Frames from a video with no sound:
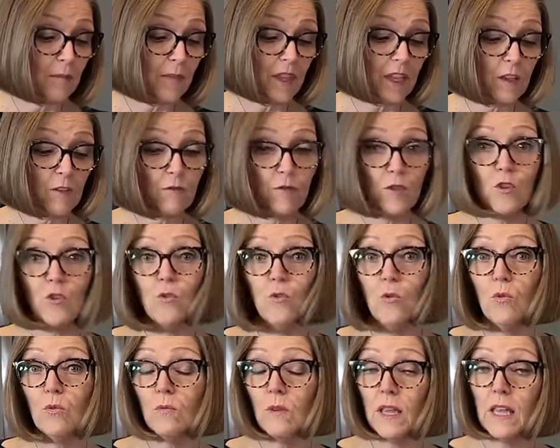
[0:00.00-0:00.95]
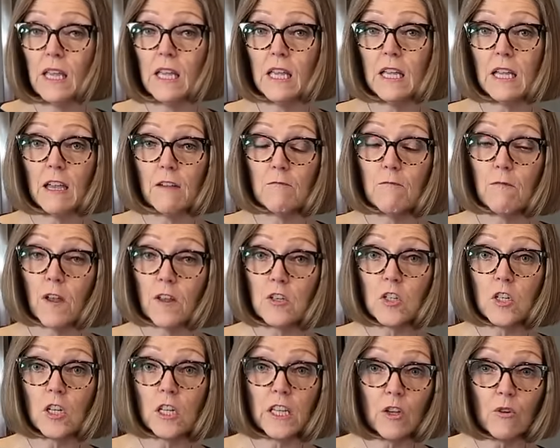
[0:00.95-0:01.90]
If you eat
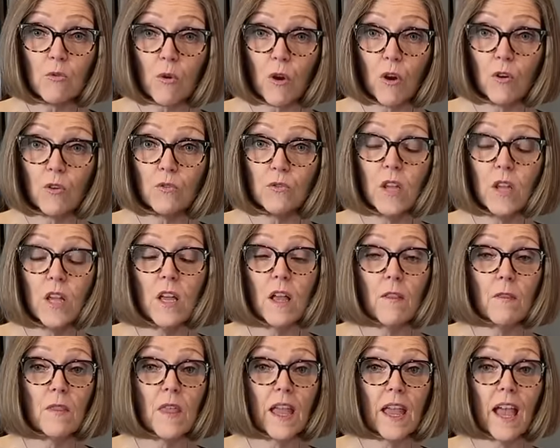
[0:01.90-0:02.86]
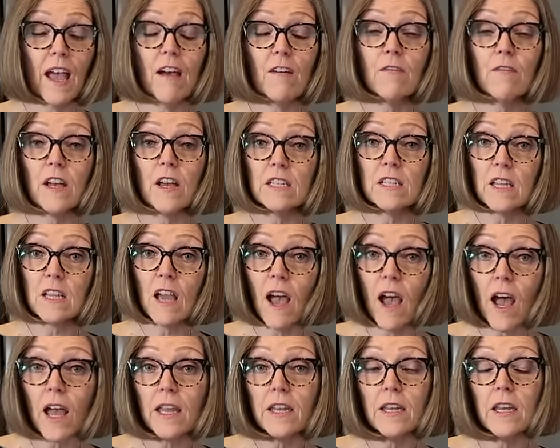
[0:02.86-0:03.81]
conventionally grown, they have a
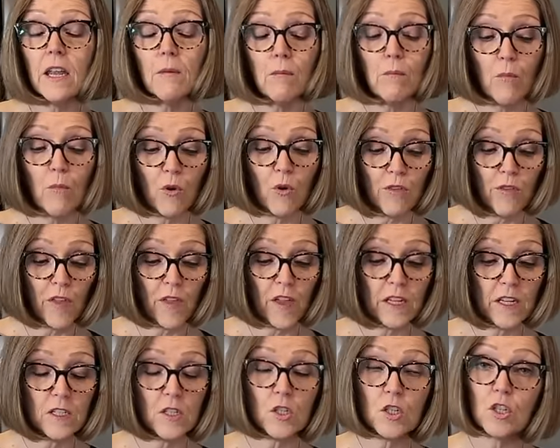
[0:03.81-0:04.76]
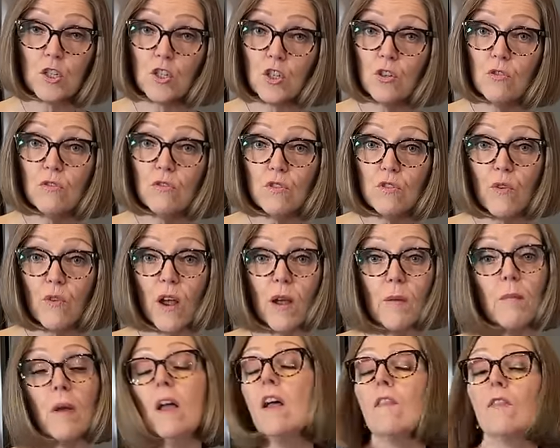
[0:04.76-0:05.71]
ton more things to choose
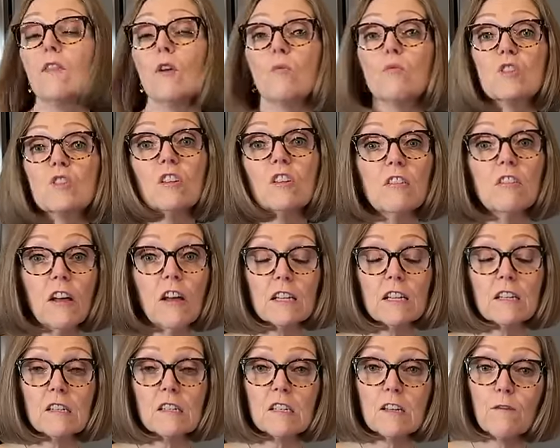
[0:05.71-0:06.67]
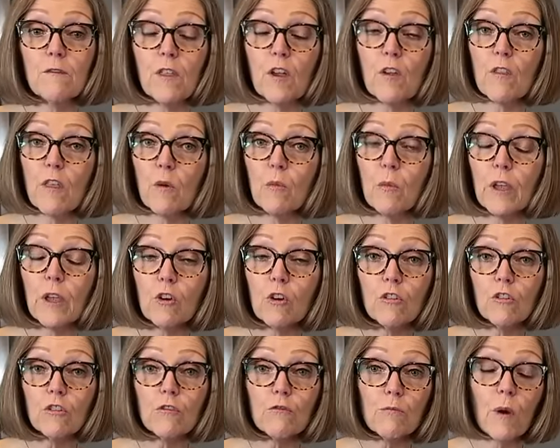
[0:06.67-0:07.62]
from. There lot of stuff there that we
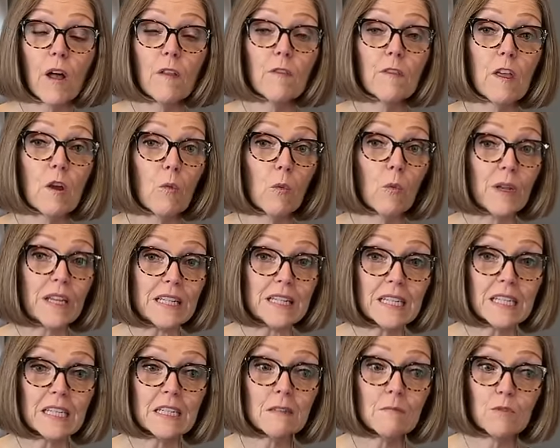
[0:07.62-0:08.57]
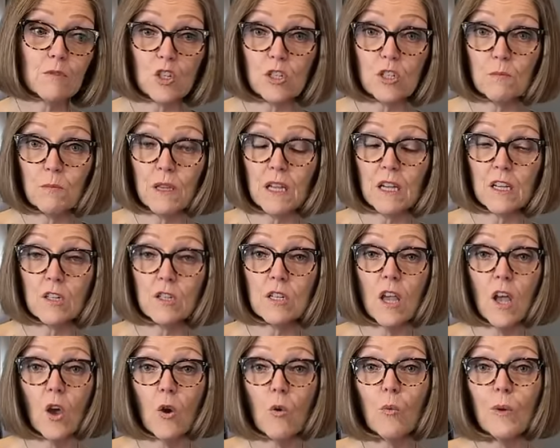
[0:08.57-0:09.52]
could have bought that we didn't, just because
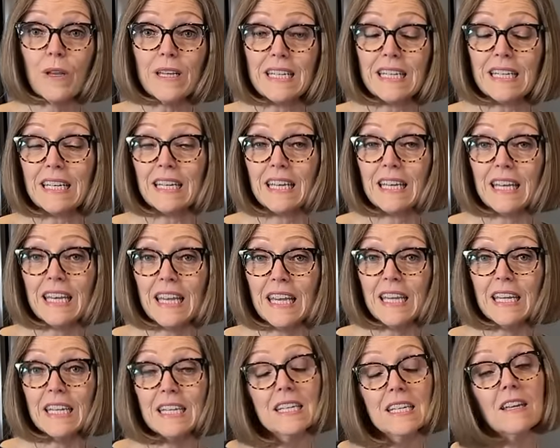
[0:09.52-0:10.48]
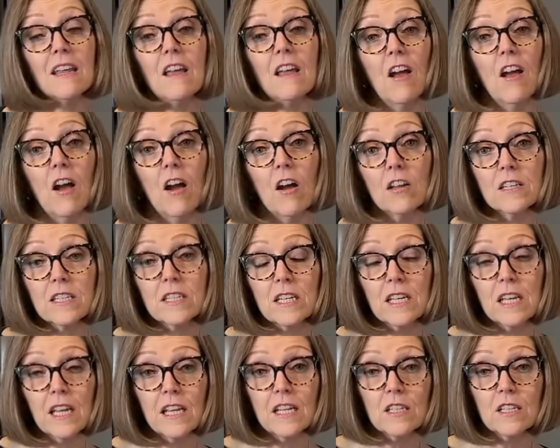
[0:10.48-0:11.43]
we didn't need it on
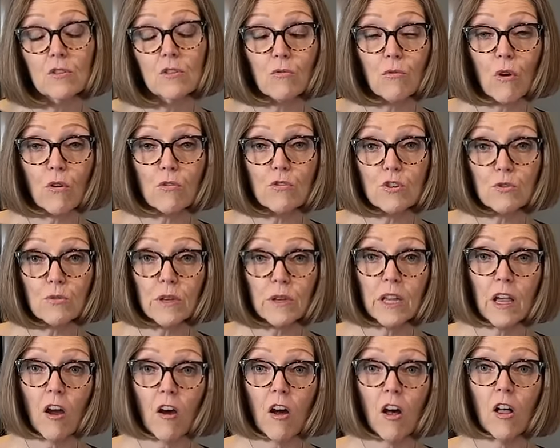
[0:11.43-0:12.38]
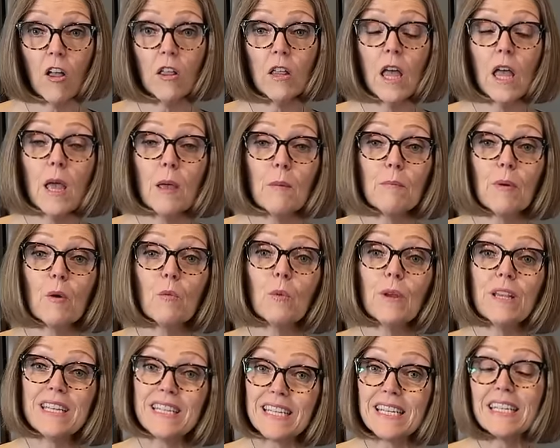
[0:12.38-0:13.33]
today's grocery haul. But
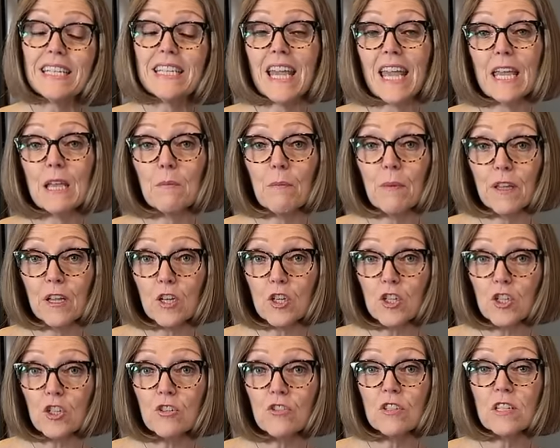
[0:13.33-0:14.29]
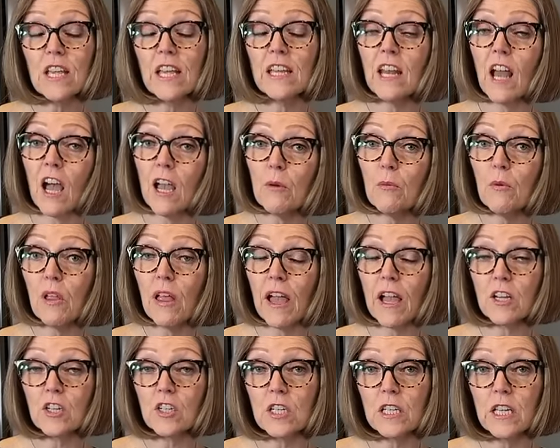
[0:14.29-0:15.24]
we did take pictures, and I will
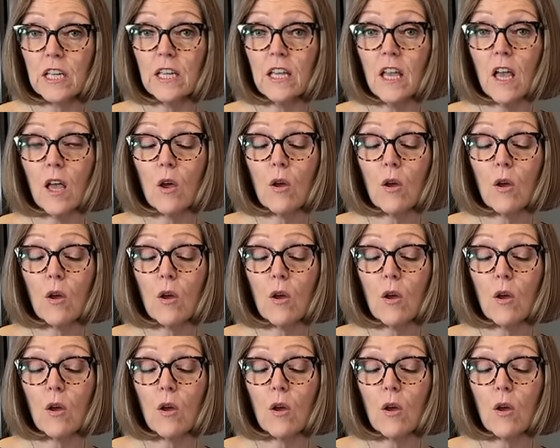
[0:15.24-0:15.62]
actually